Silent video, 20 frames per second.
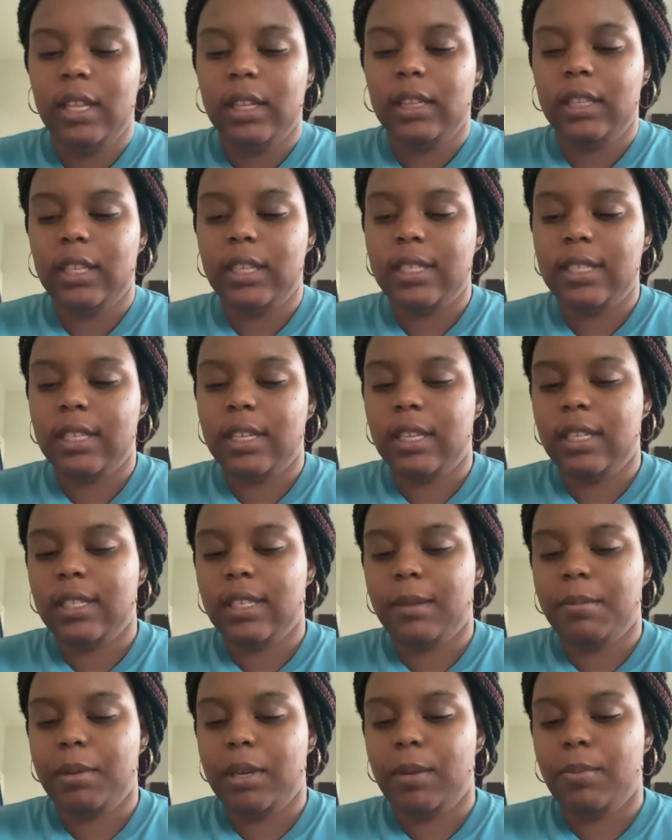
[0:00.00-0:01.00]
listening
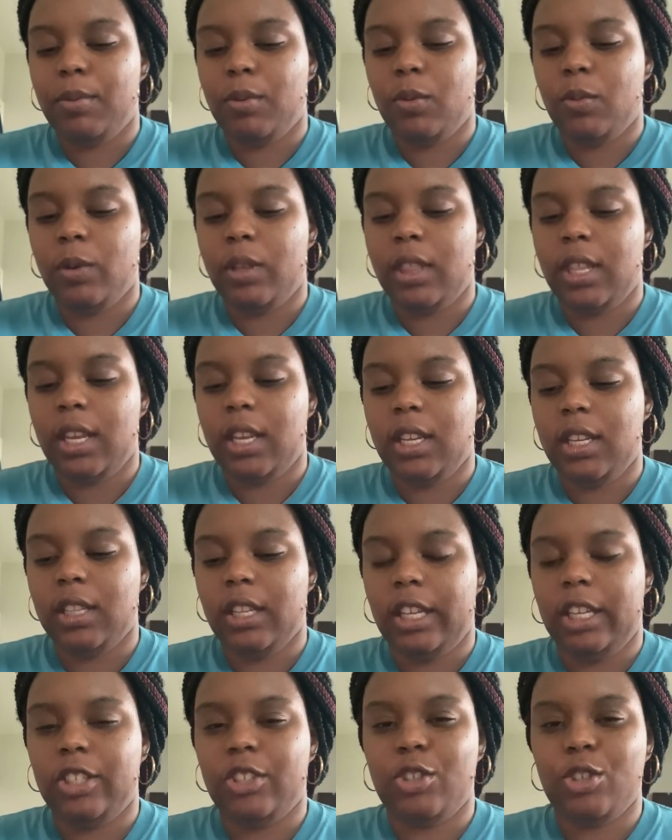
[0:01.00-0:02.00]
to people when they
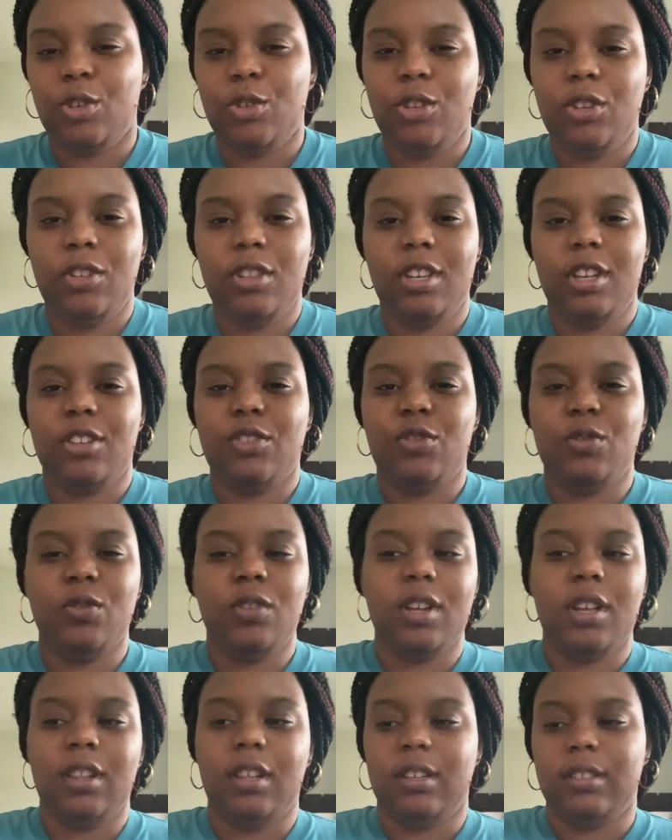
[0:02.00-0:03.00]
like show you their true
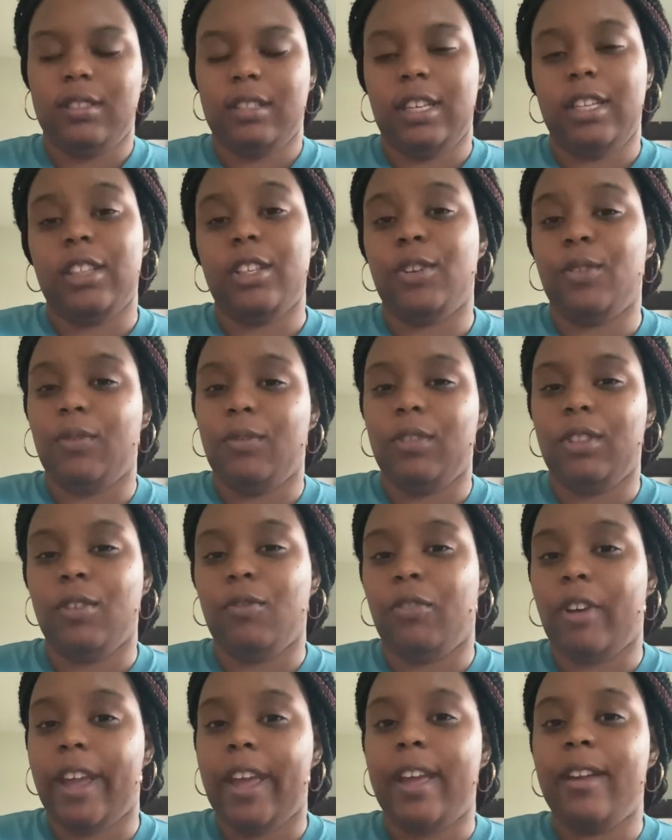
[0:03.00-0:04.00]
colors, like they're the
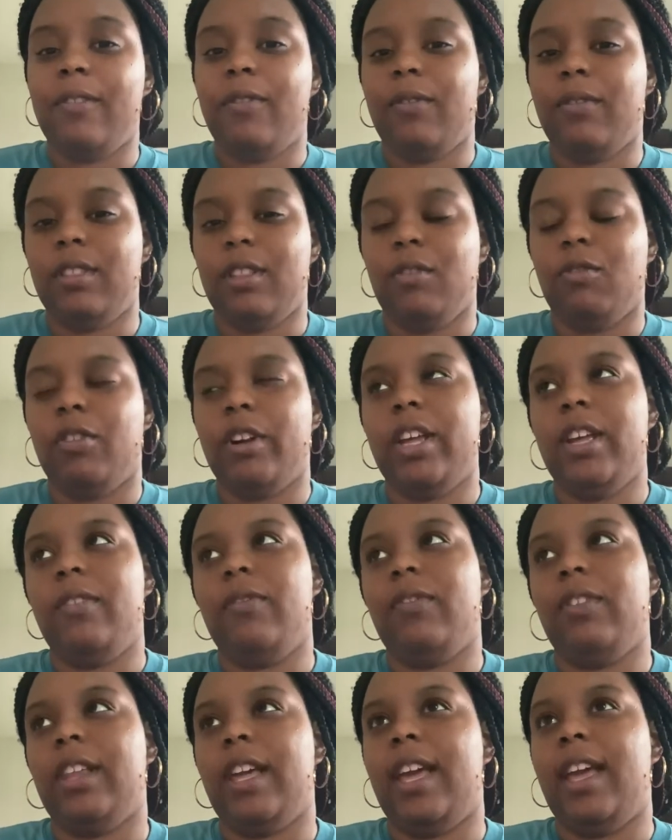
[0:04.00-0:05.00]

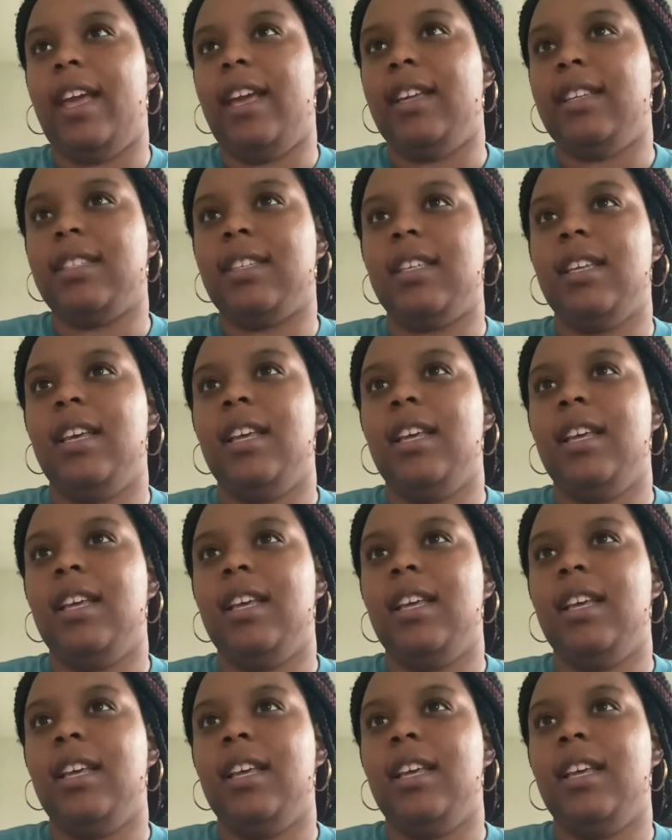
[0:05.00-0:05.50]
red flags